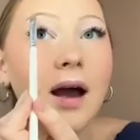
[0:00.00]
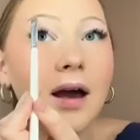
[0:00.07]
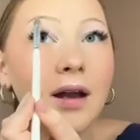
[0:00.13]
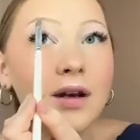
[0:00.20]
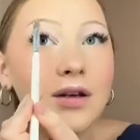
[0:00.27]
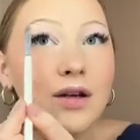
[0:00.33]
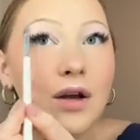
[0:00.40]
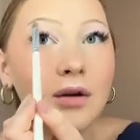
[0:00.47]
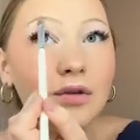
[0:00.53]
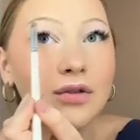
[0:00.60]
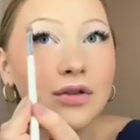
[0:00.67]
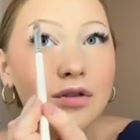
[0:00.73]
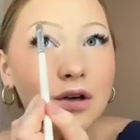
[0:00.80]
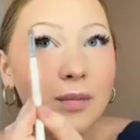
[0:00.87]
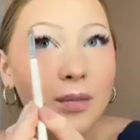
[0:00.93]
I had a
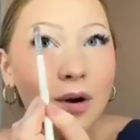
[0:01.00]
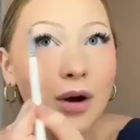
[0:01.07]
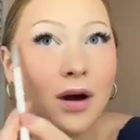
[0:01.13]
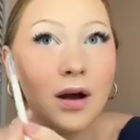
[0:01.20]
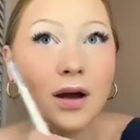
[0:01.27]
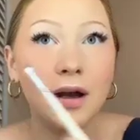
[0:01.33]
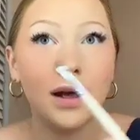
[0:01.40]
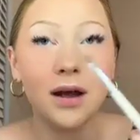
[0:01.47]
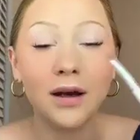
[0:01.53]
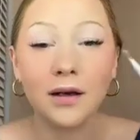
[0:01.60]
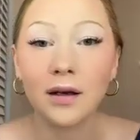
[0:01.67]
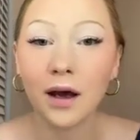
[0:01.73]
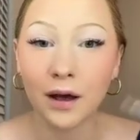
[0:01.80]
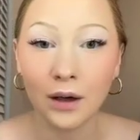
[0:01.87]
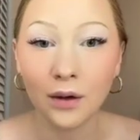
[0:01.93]
nose strip on,
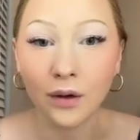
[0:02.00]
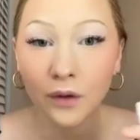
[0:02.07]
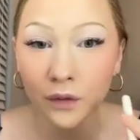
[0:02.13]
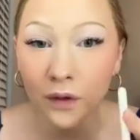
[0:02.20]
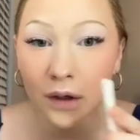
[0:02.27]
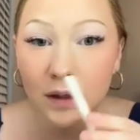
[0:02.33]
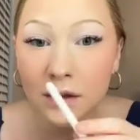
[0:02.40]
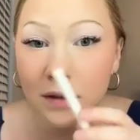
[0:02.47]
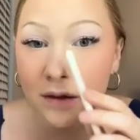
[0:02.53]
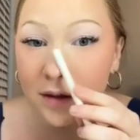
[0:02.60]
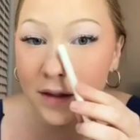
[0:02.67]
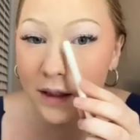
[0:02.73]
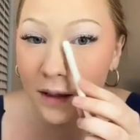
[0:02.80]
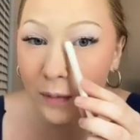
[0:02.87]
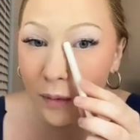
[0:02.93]
and I don't know if you guys
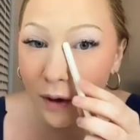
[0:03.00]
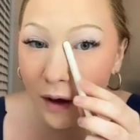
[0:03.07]
can see,